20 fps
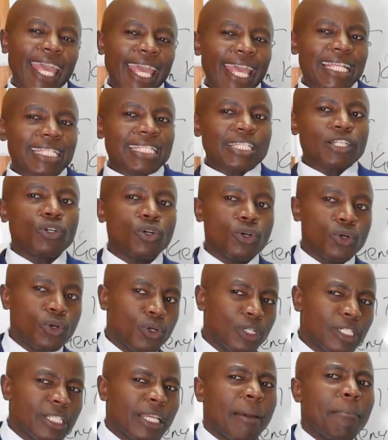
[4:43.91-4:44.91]
is
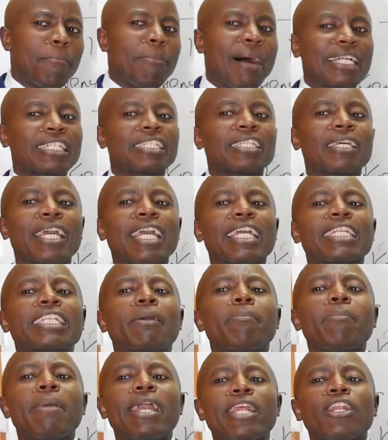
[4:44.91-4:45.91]
good, but
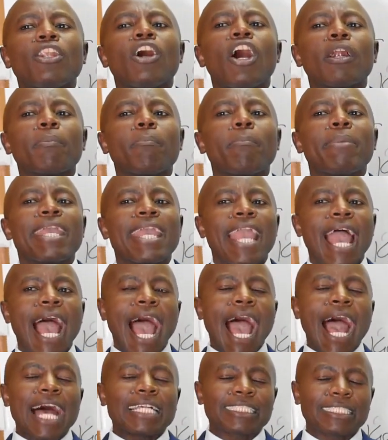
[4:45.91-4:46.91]
it may not
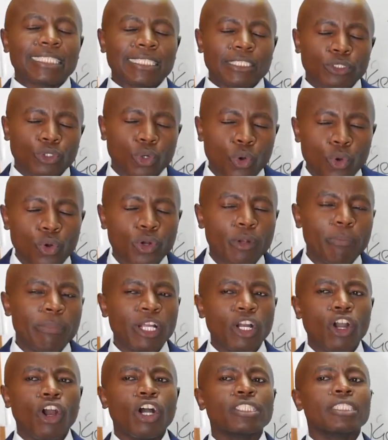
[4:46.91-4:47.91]
be as good
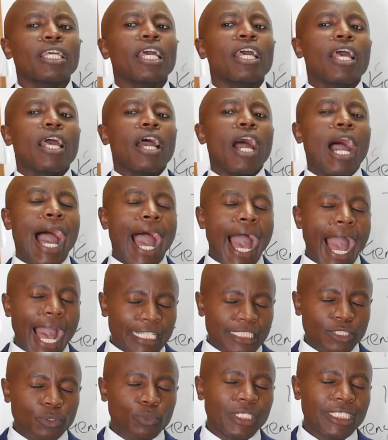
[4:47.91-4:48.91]
because,
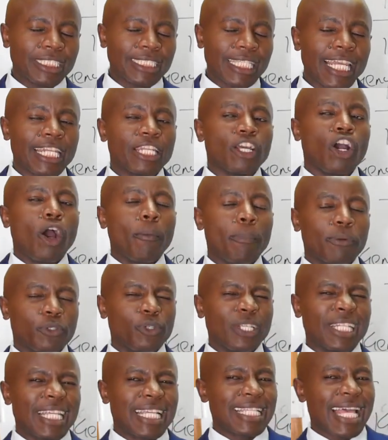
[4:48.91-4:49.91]
as we said,
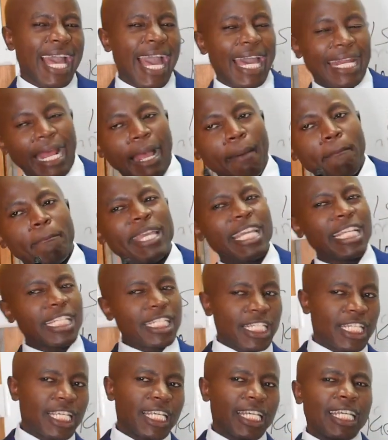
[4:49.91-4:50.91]
opportunities are a
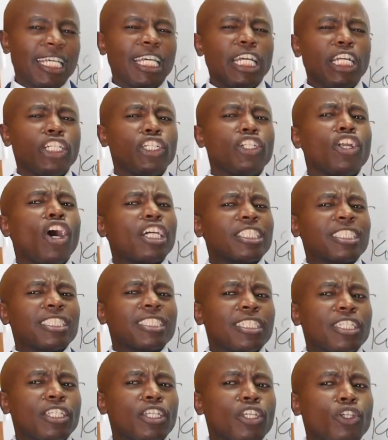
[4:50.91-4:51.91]
bit
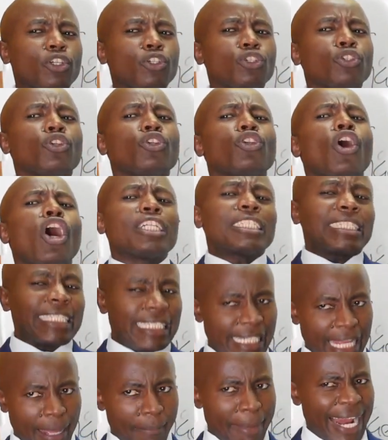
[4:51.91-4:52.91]
not
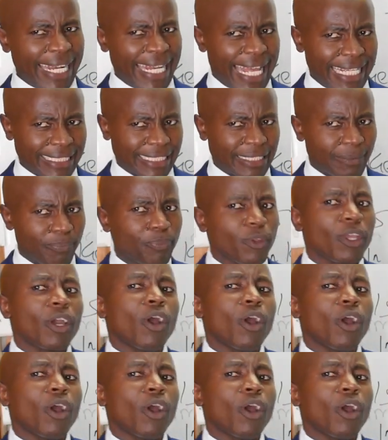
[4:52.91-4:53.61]
in abundance.